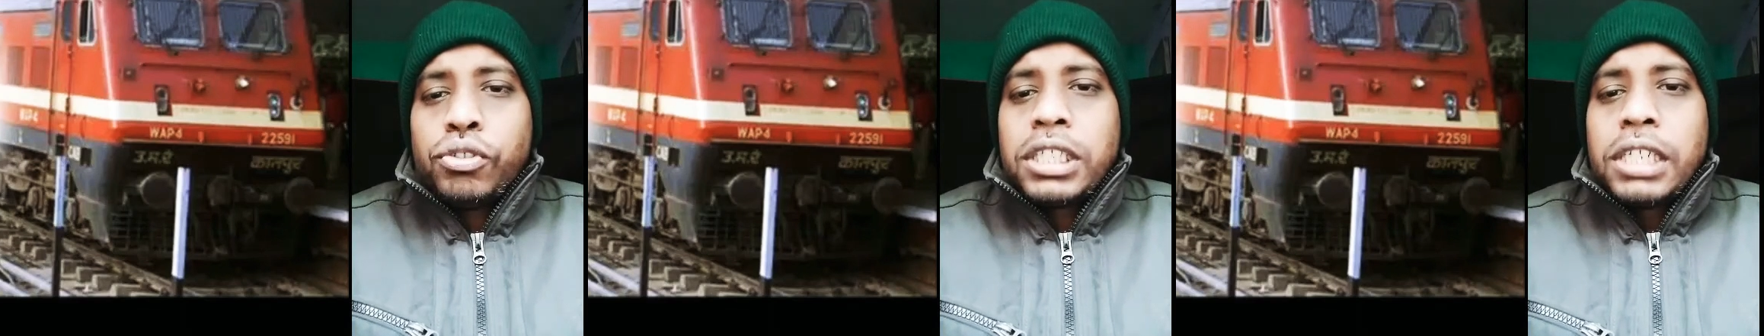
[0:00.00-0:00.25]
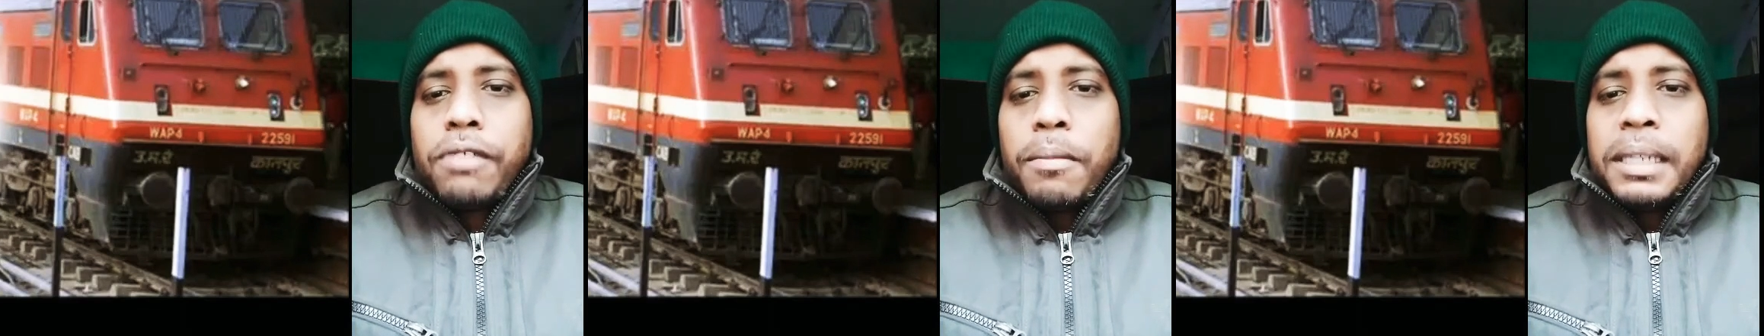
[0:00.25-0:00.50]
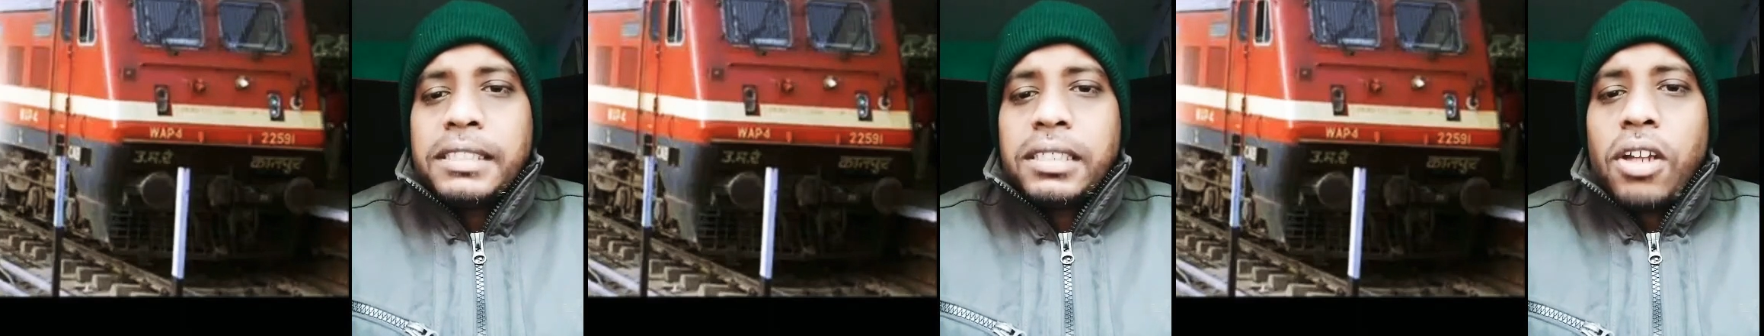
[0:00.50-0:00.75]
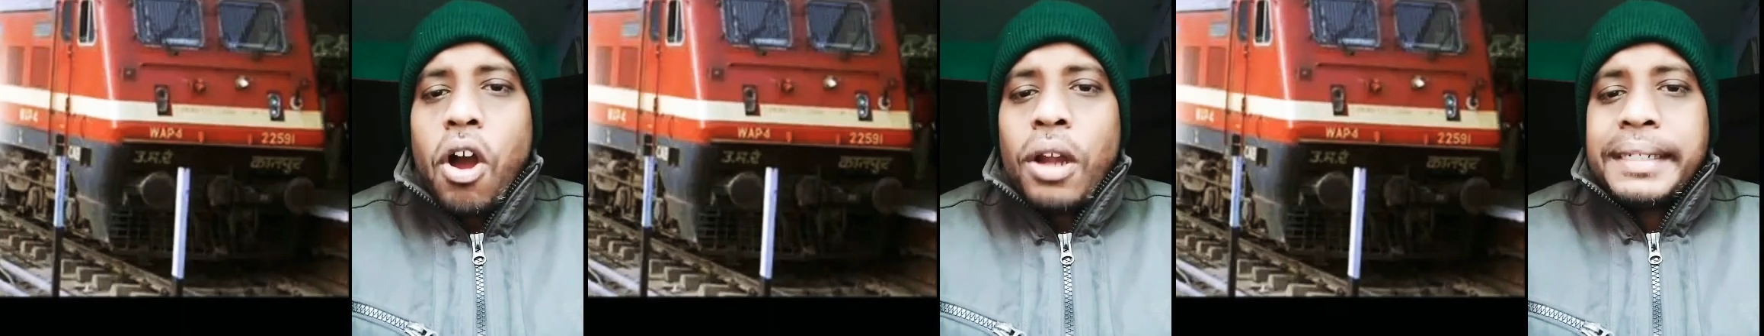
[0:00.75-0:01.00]
use
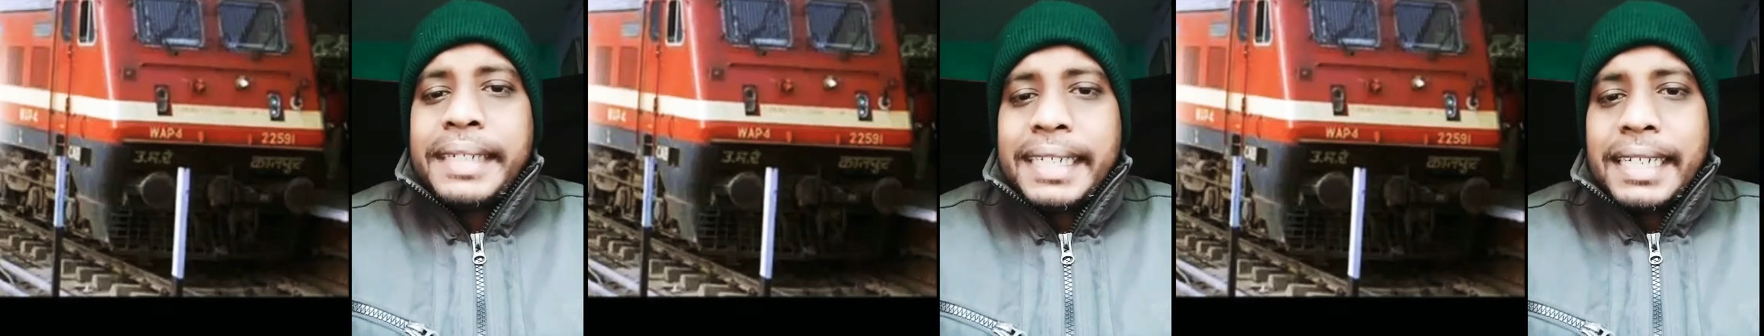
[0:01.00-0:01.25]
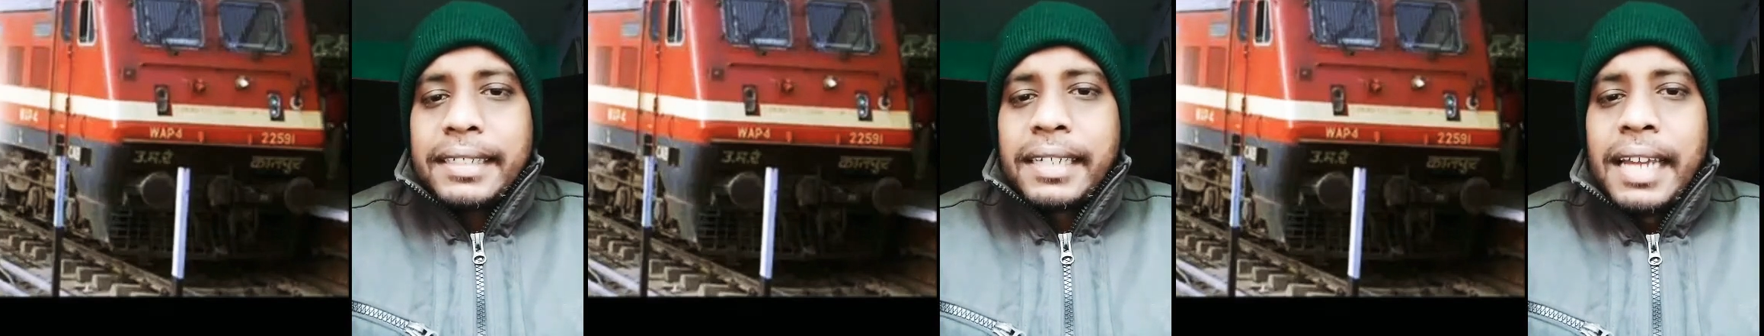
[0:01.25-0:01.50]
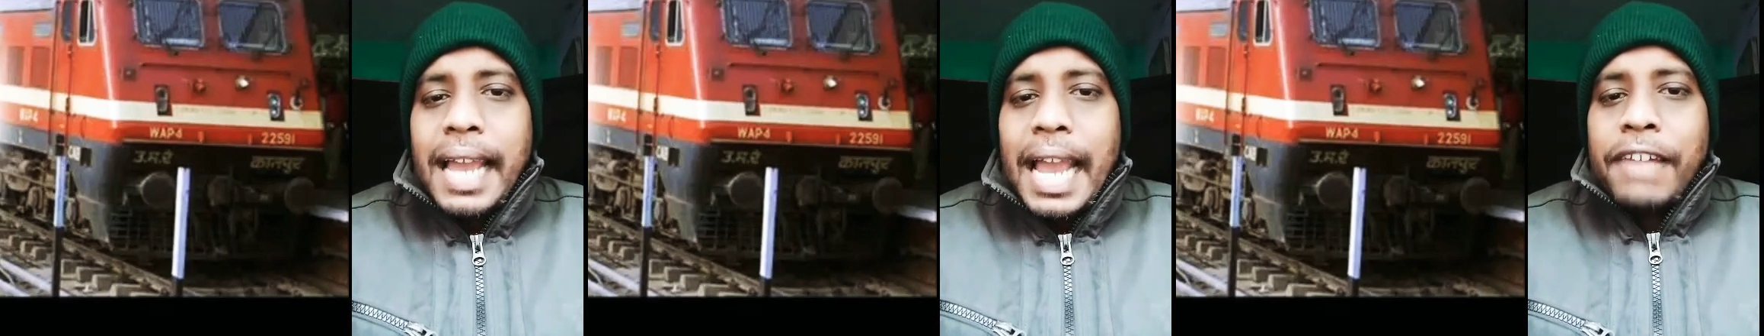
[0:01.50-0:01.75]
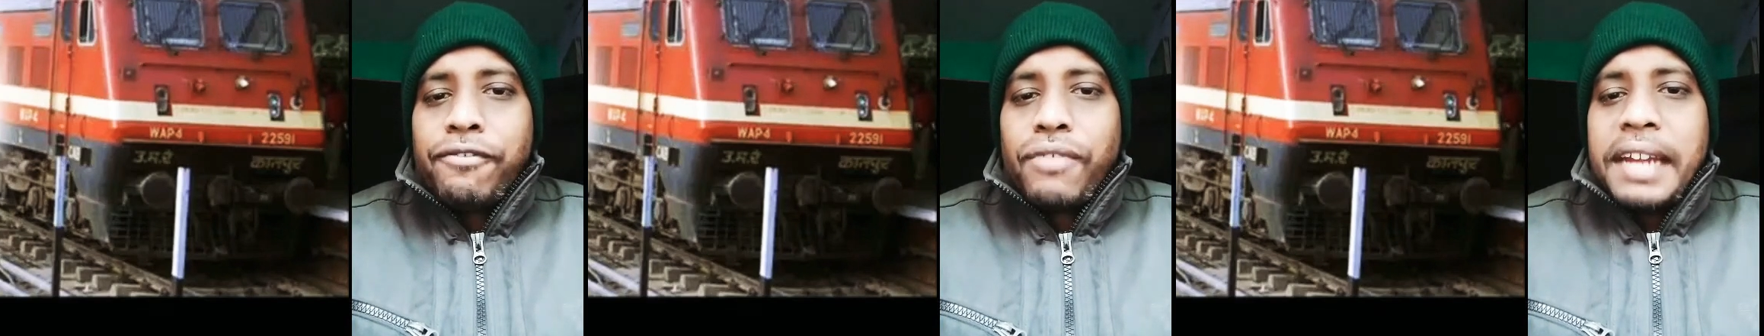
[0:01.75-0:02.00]
information on ticket
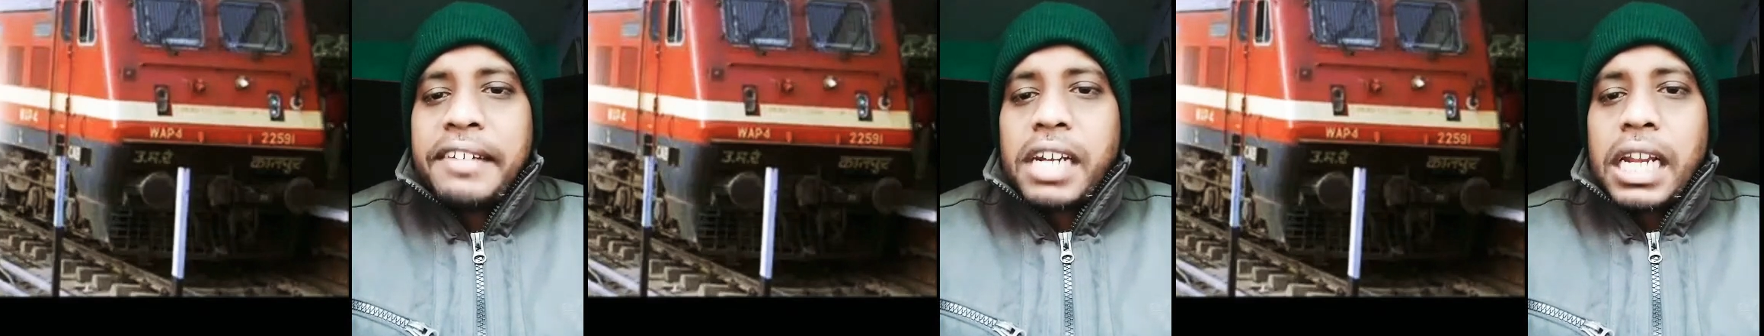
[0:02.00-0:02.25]
and freight